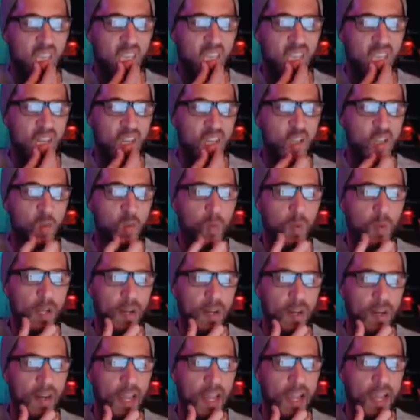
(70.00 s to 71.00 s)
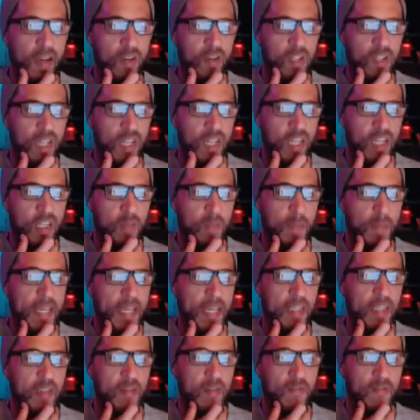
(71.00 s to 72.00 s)
It is weird how she
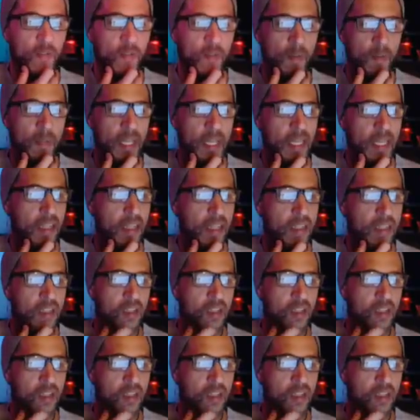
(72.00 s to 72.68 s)
expects for me